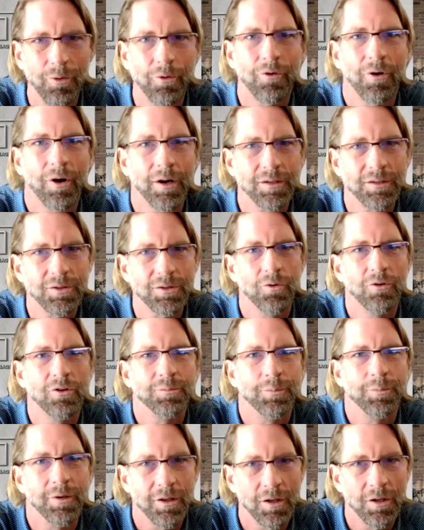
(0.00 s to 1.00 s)
credit
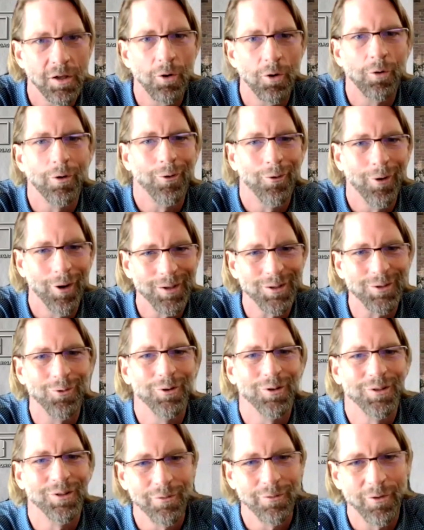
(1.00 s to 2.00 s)
scores, but the lower credit
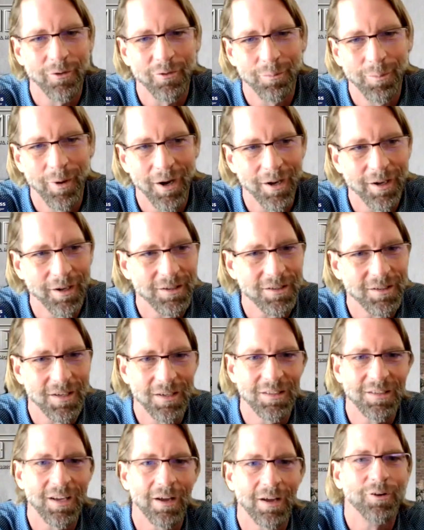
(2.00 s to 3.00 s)
scores of those buckets,
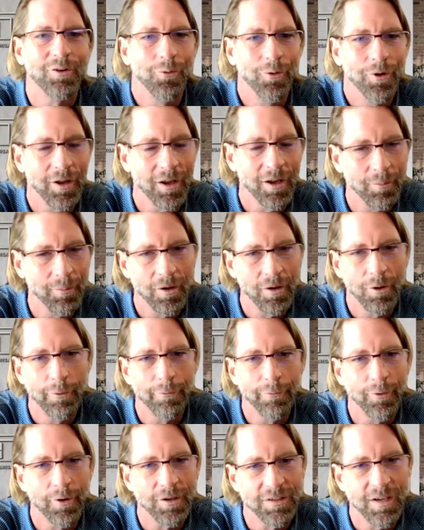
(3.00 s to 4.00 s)
say 720 and below,
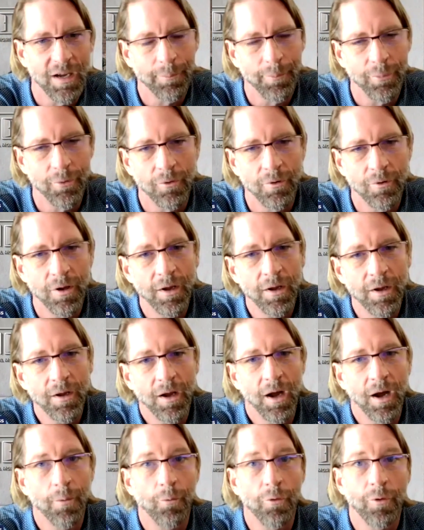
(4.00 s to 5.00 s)
for example,
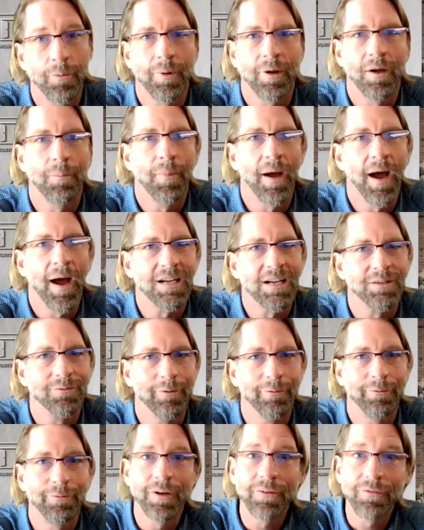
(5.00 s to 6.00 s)
would be a max of
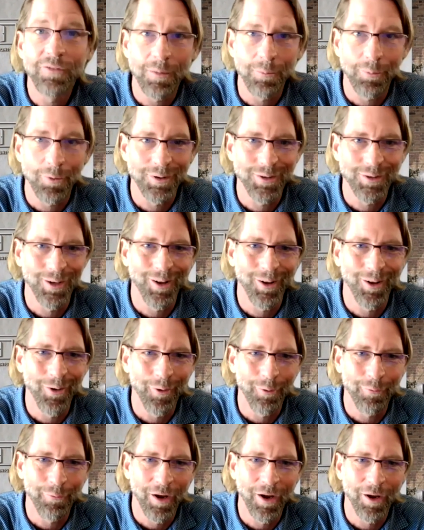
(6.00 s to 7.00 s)
a 50%
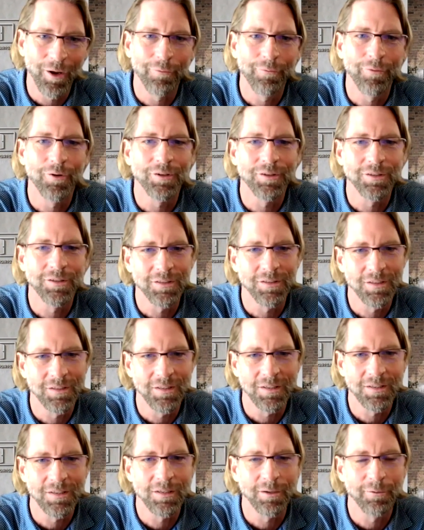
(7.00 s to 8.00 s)
loan to value versus
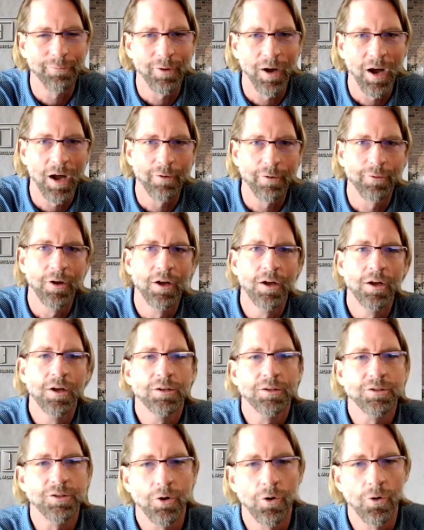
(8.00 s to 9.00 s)
65.
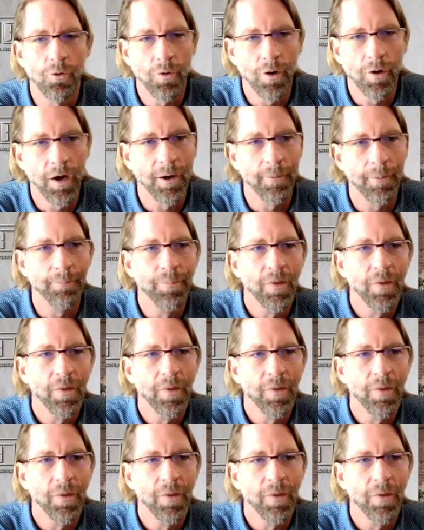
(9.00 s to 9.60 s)
So,